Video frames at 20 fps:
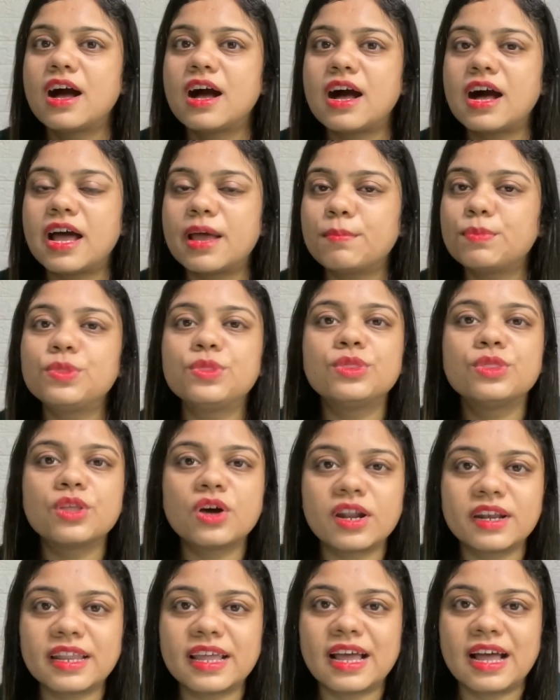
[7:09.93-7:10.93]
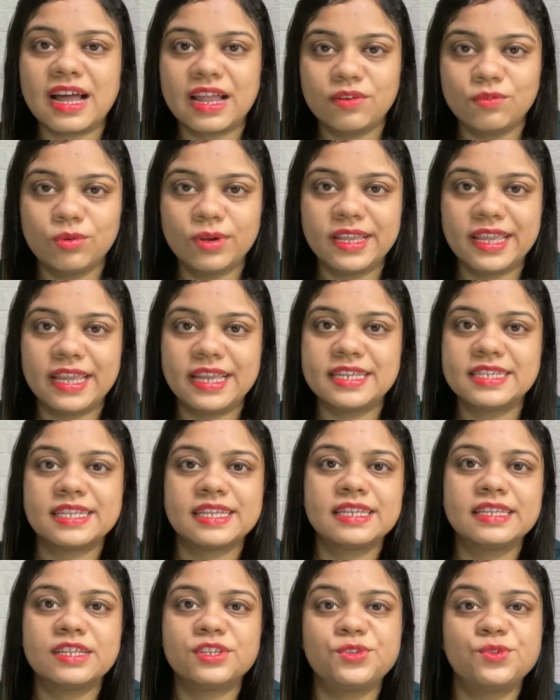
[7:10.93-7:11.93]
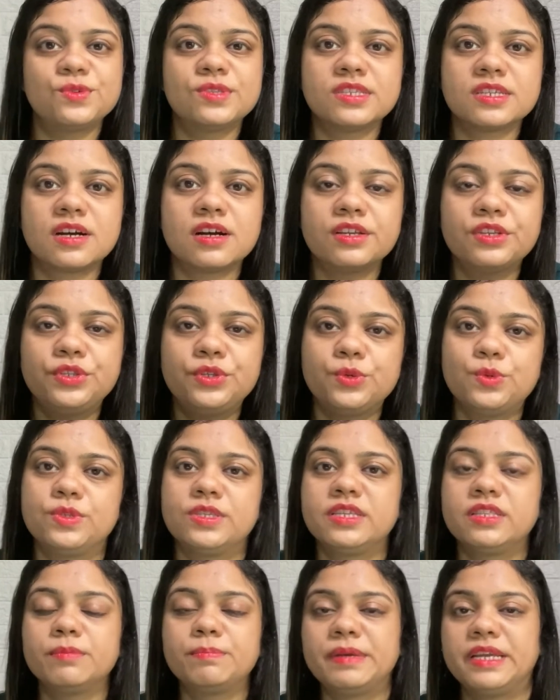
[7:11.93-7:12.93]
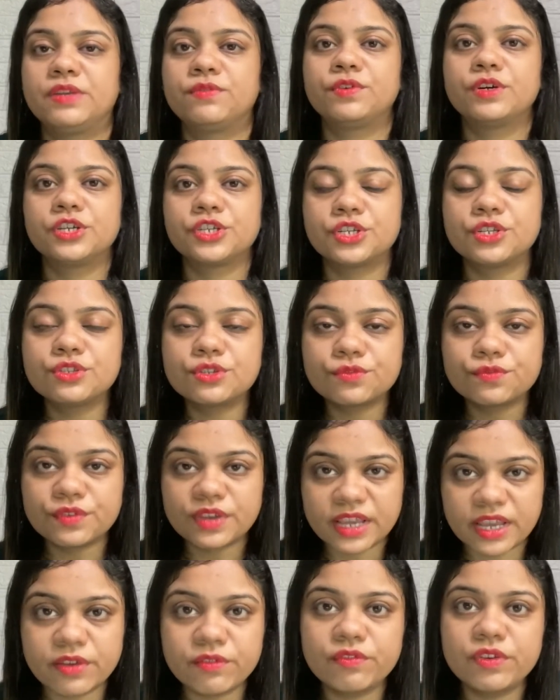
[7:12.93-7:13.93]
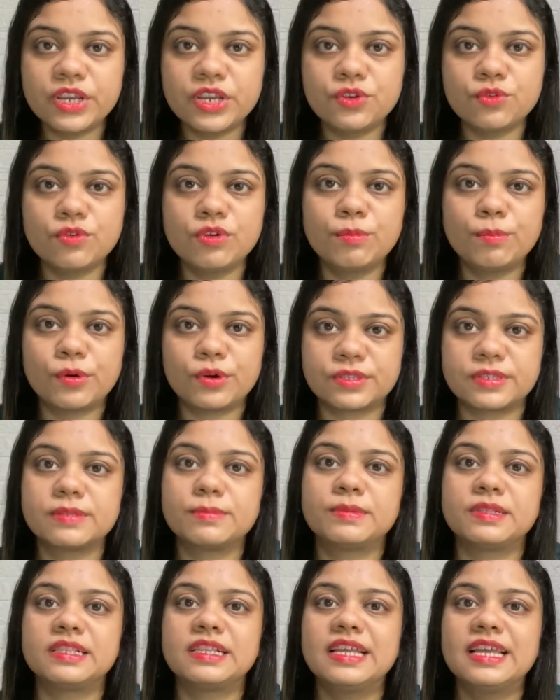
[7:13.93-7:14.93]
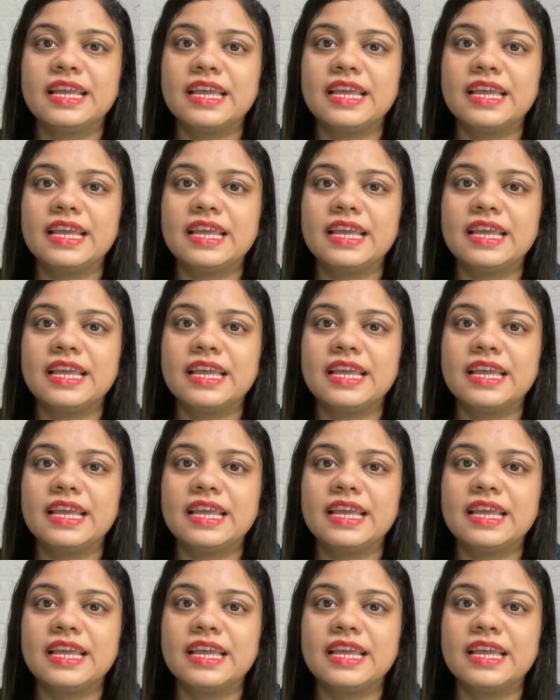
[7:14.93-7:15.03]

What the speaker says: I'm not advocating that you start using the paid versions of every tool possible.